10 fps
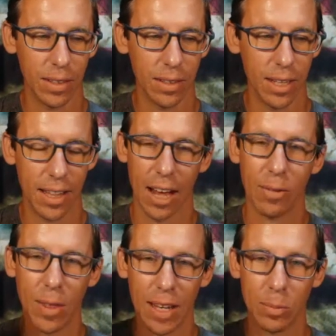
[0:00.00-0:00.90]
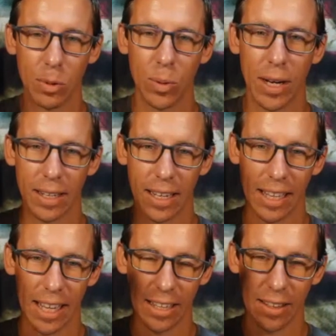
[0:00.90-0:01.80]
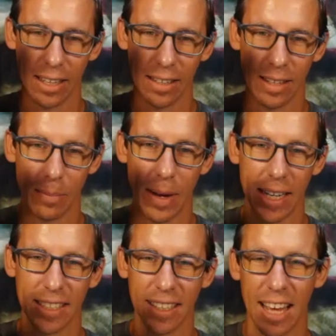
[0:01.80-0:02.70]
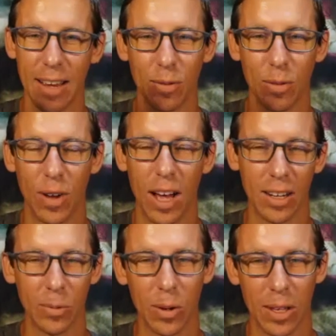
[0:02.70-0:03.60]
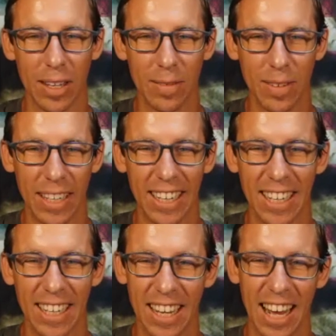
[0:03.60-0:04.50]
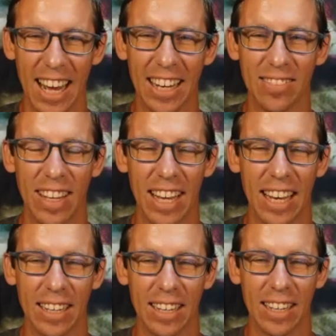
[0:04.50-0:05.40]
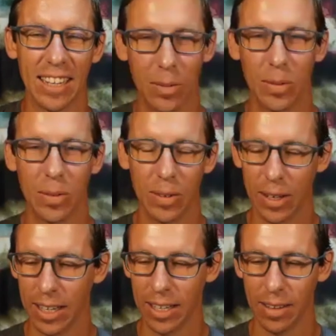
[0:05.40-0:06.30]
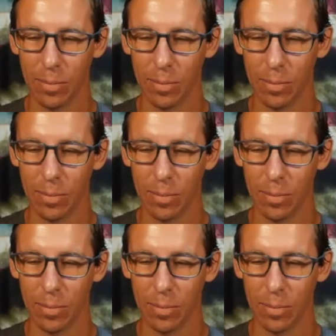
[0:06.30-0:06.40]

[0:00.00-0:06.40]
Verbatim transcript: it's everything in between that like that that makes life fun and worth living. Um, and you know it, it